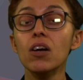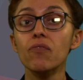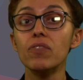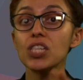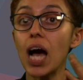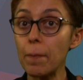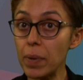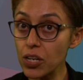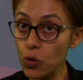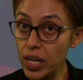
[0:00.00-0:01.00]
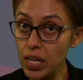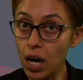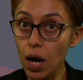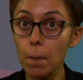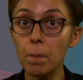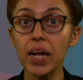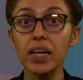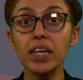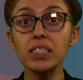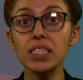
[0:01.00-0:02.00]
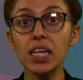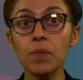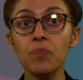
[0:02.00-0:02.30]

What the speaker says: which happened during pregnancy,